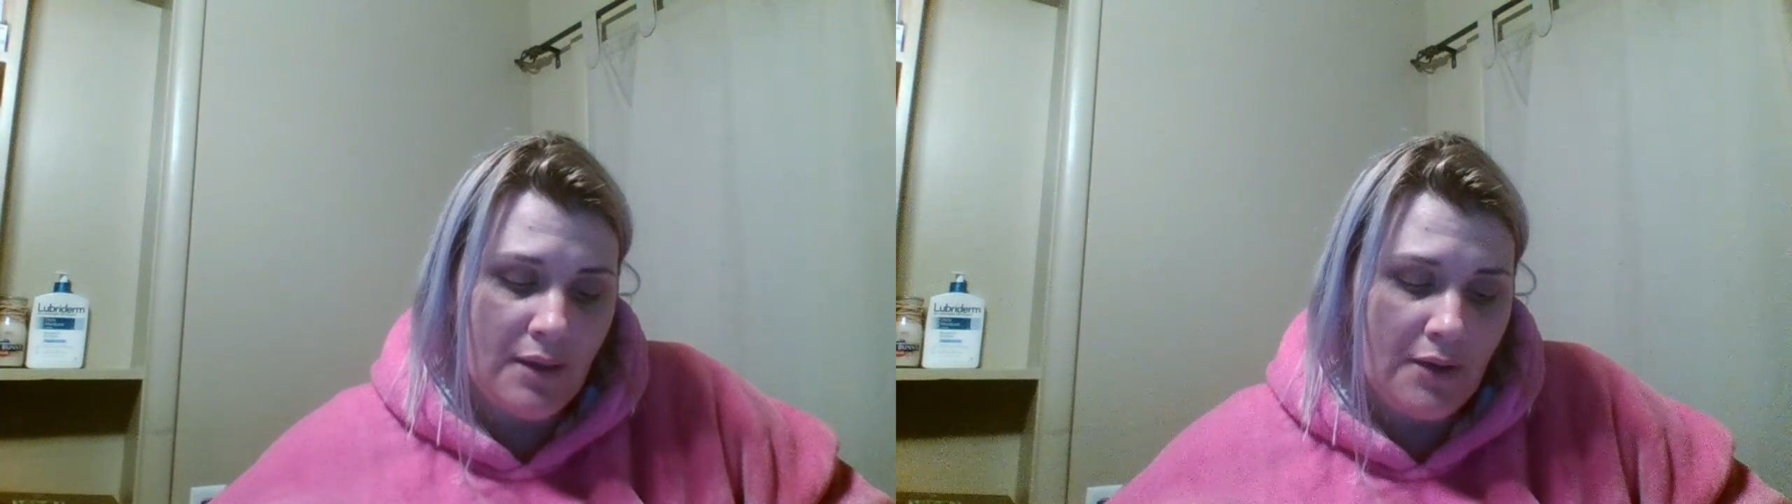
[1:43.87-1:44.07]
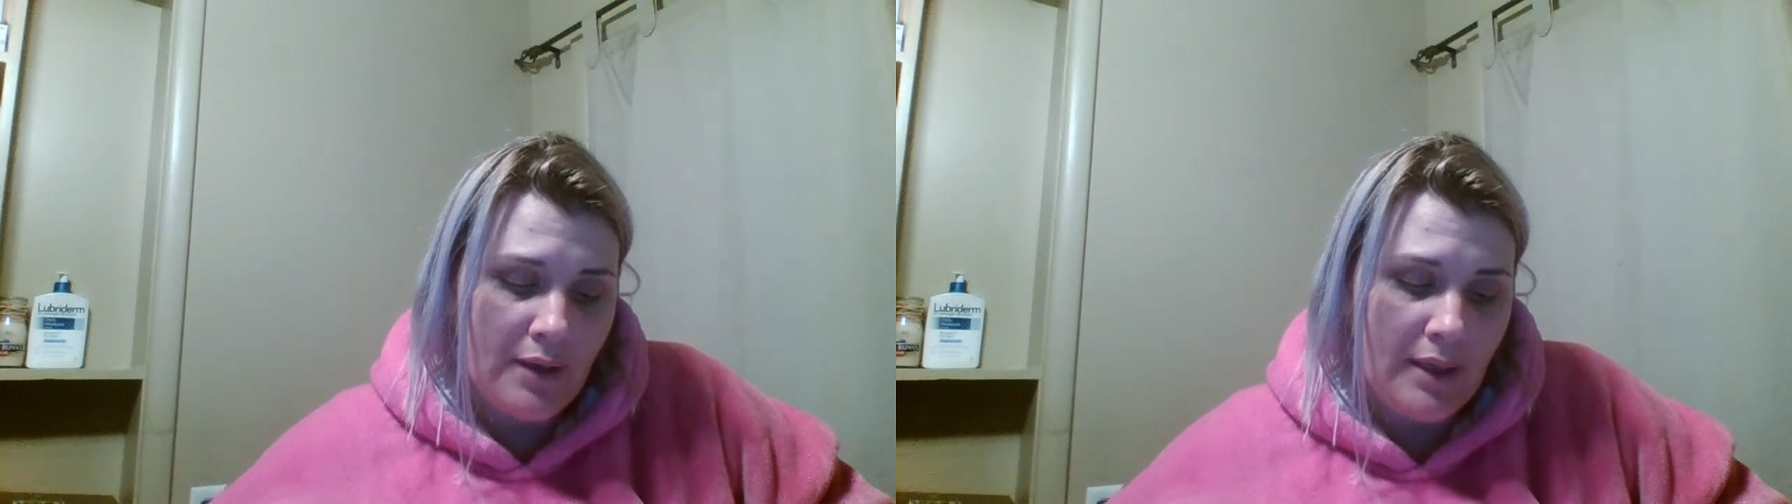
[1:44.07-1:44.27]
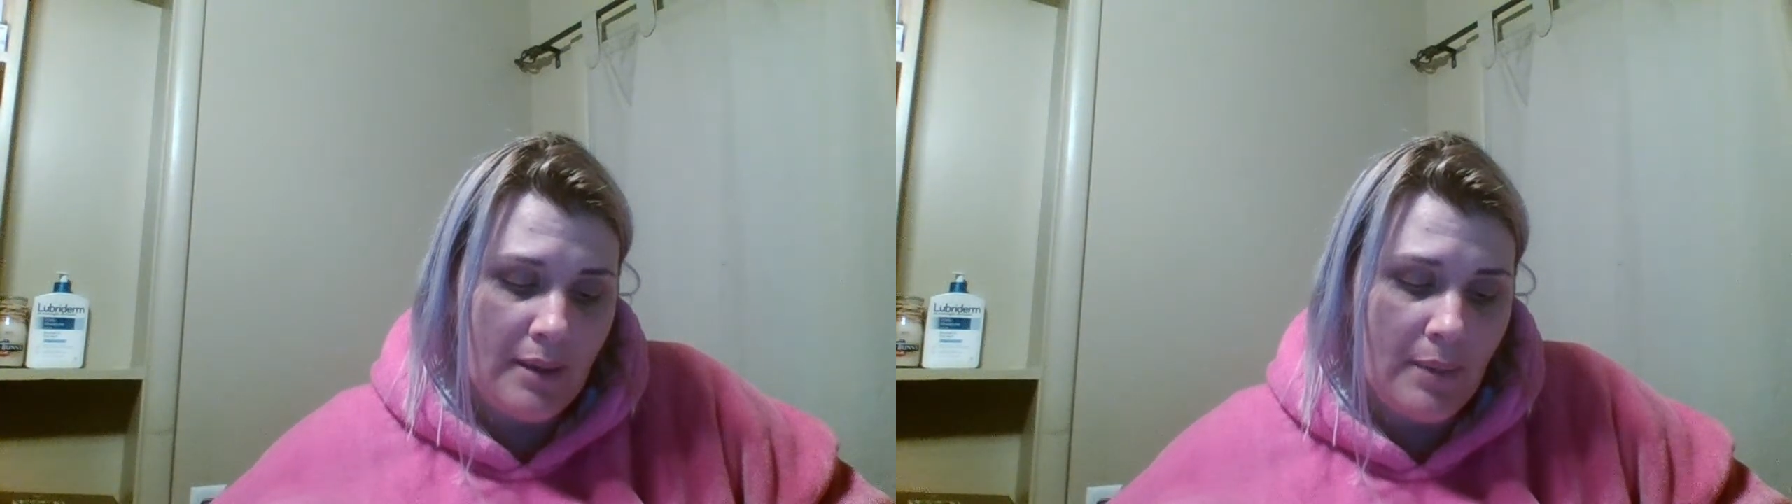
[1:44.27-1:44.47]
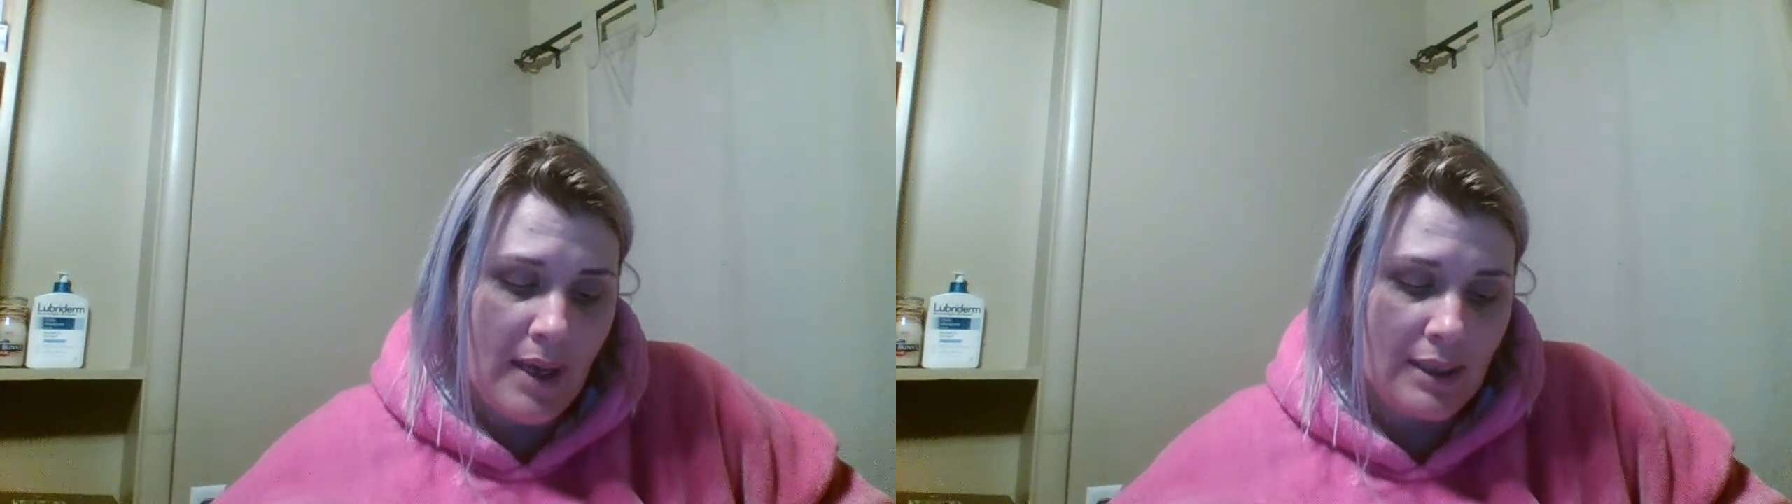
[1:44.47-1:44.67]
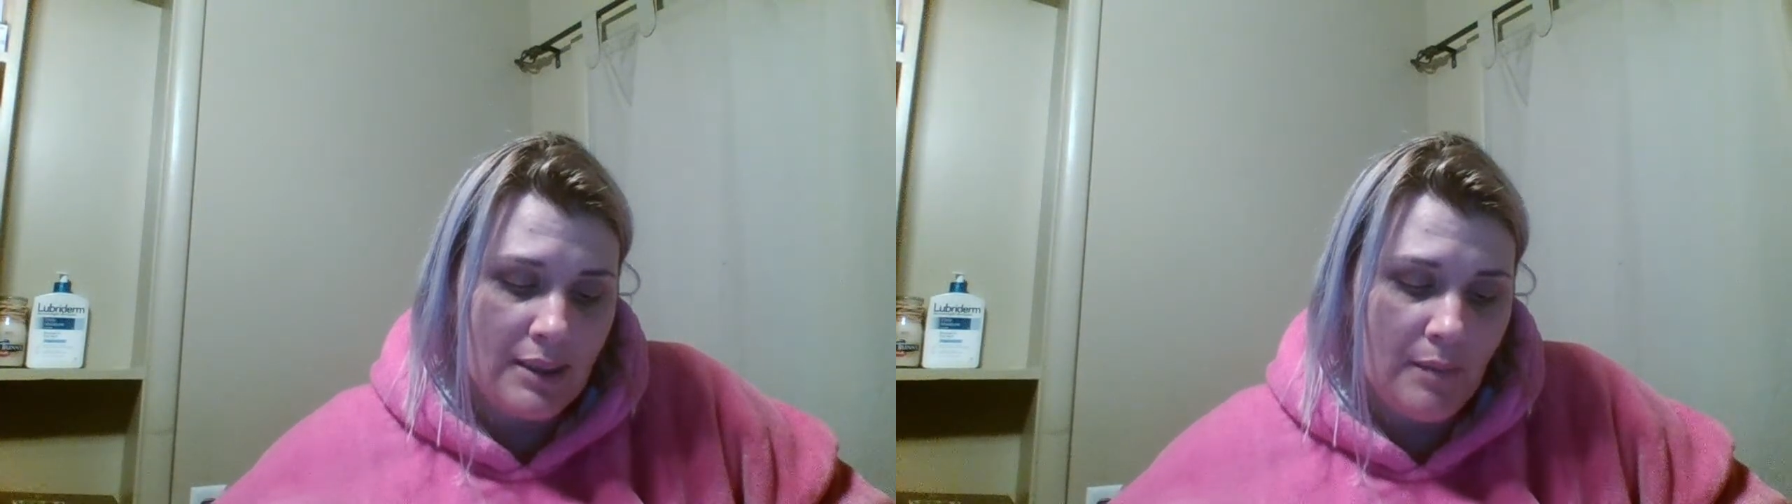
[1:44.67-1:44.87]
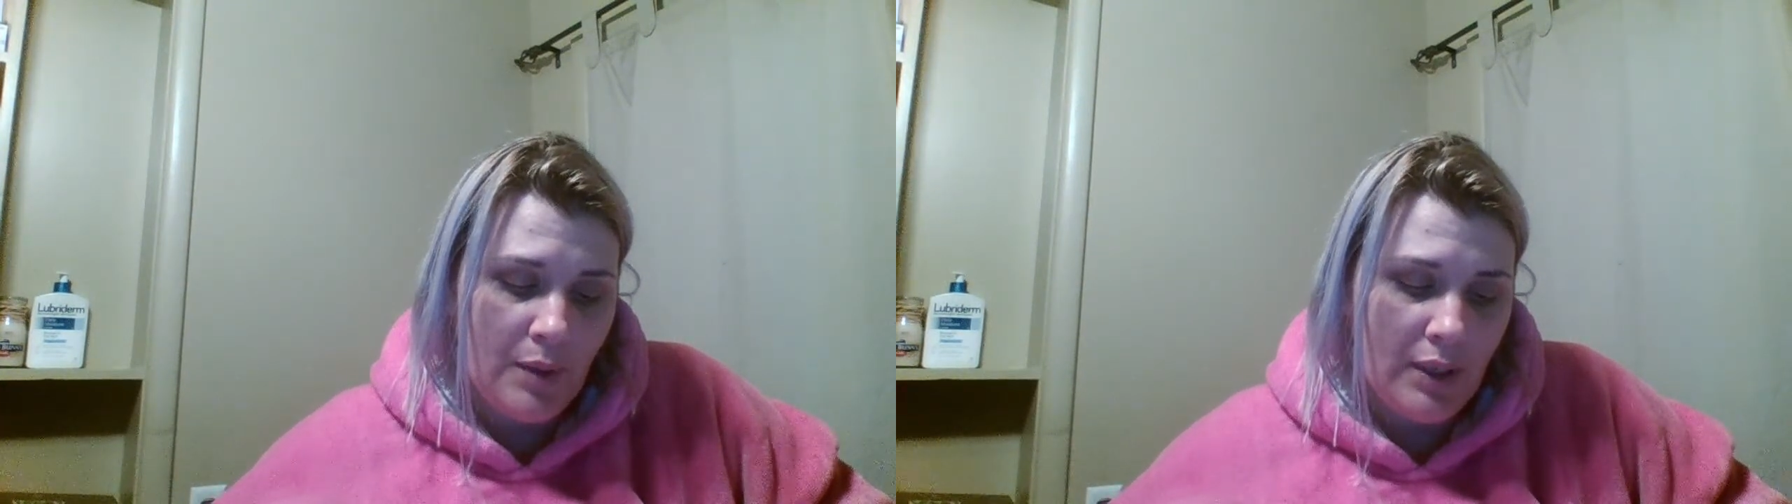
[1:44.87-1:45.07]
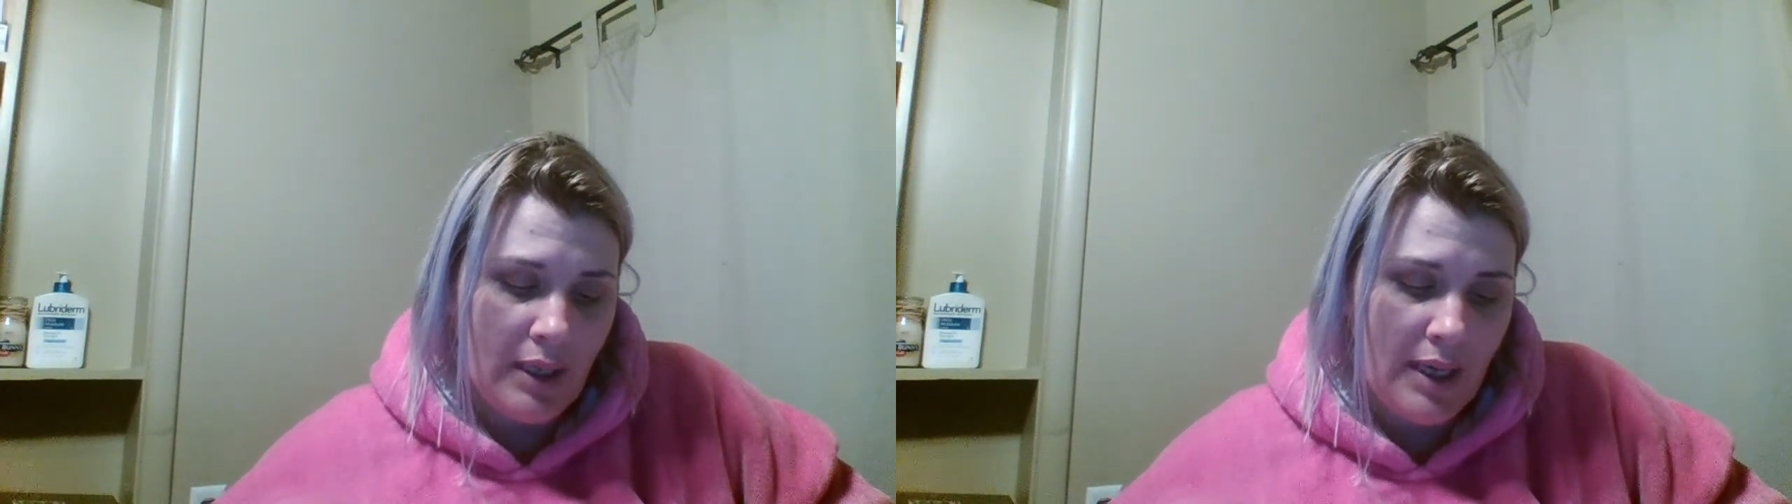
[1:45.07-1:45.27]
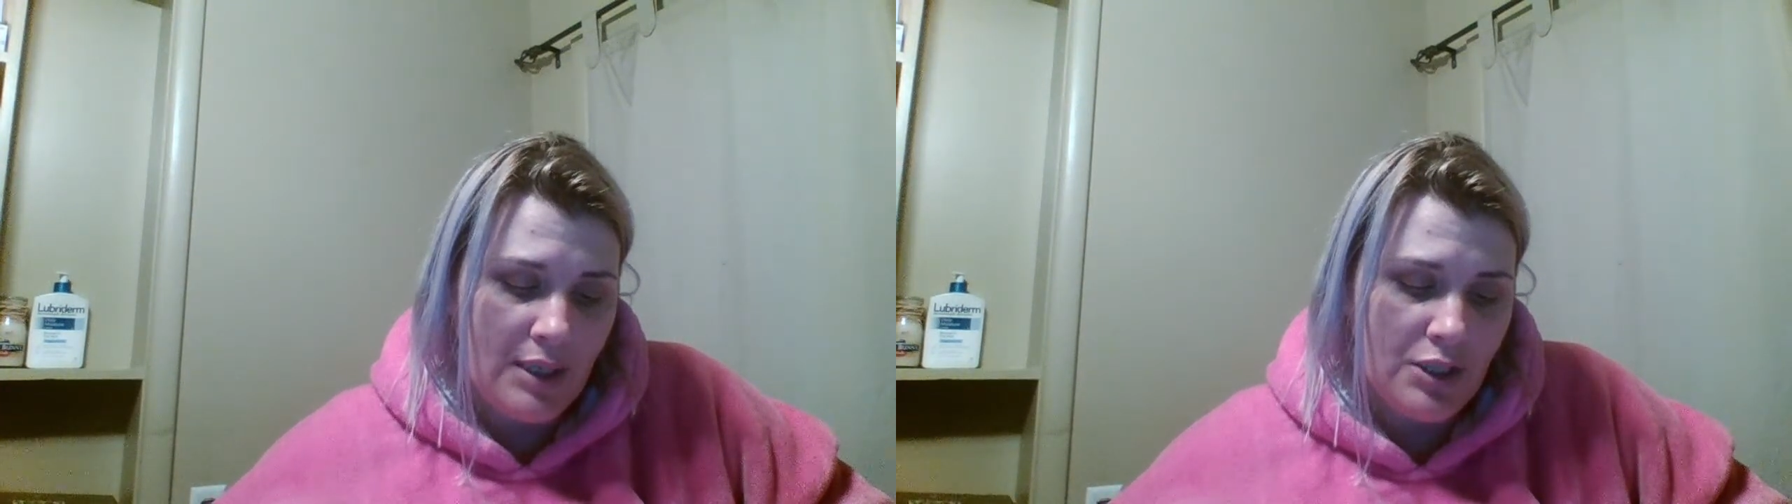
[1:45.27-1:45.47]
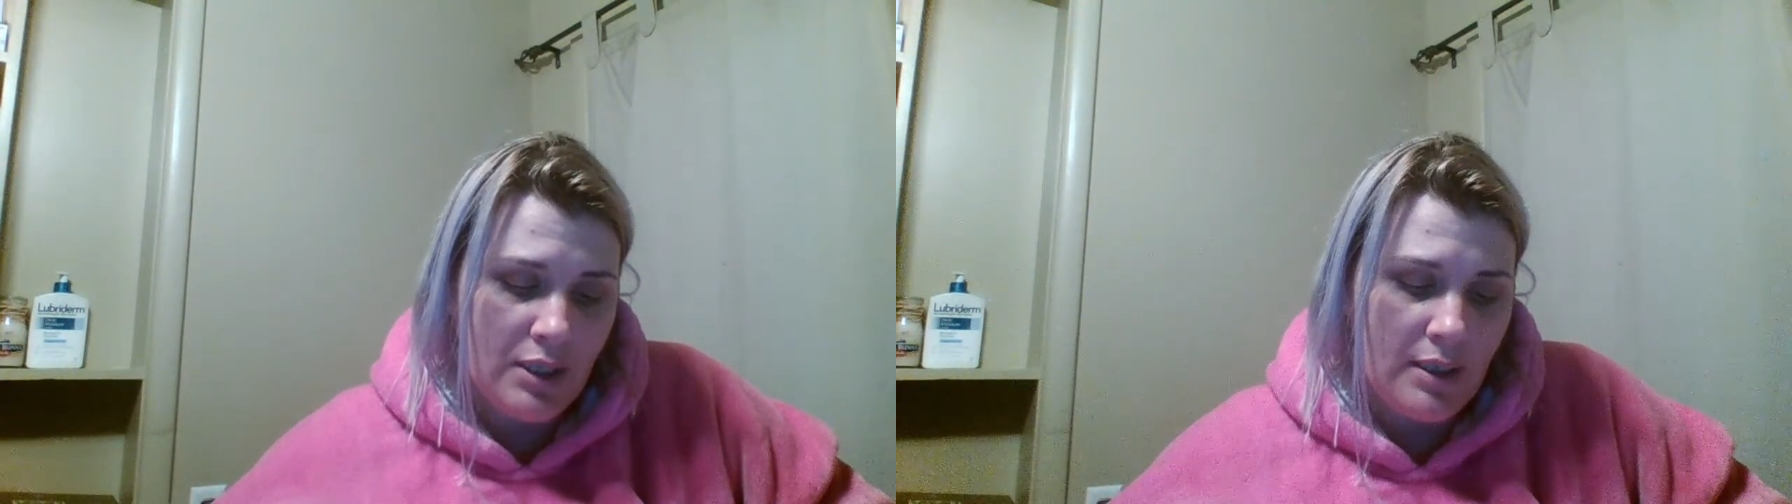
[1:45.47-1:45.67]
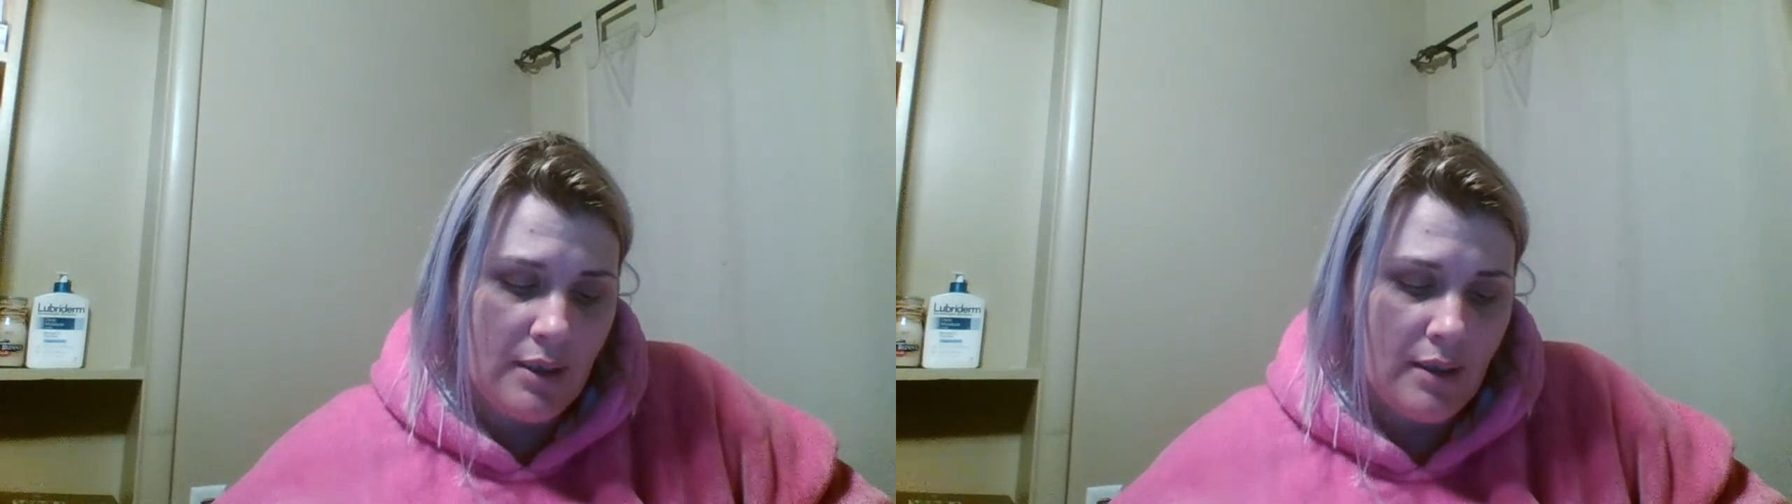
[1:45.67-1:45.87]
theory impact
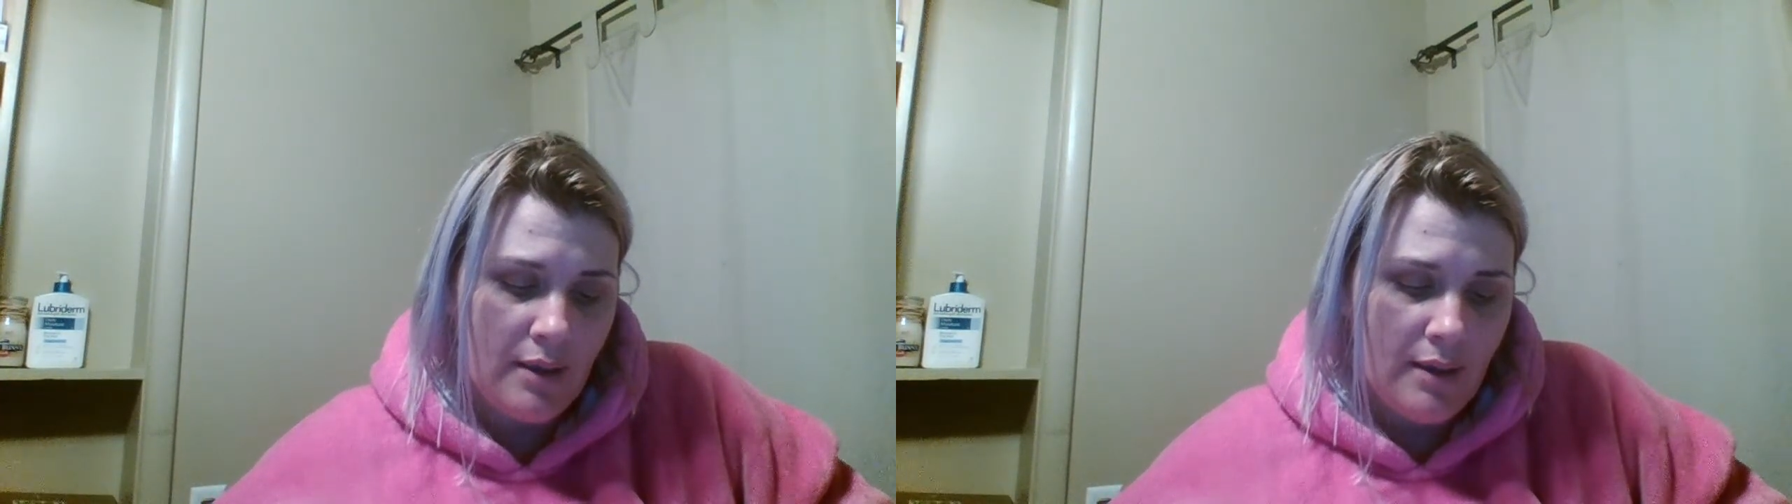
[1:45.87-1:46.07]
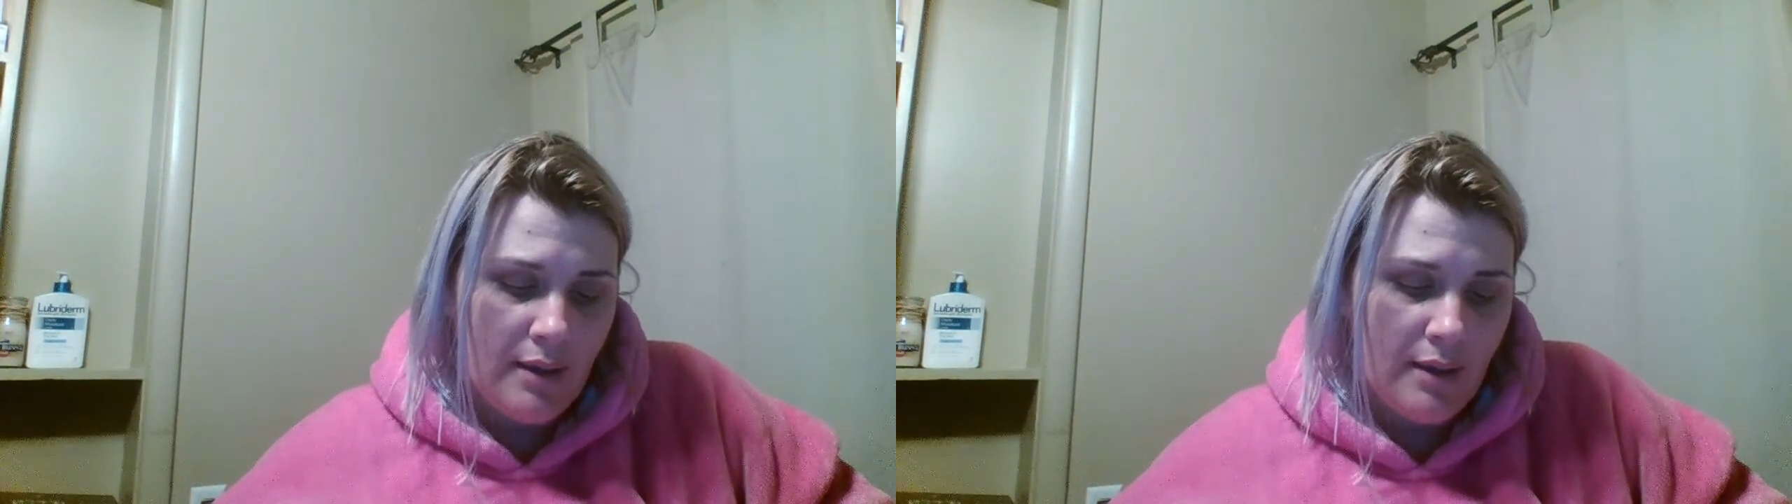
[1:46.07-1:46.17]
communication?